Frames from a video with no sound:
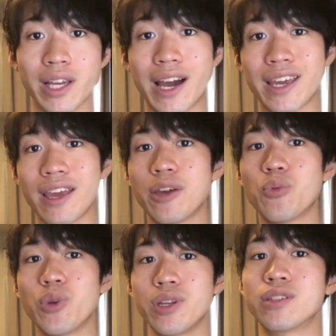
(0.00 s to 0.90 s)
I hate
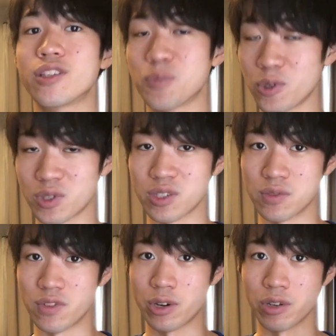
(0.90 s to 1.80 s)
reading textbooks. It's
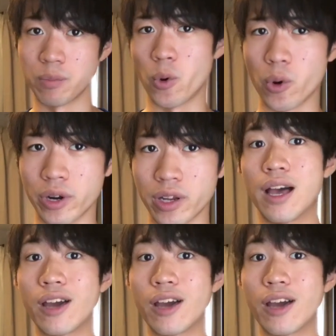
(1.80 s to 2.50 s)
very boring.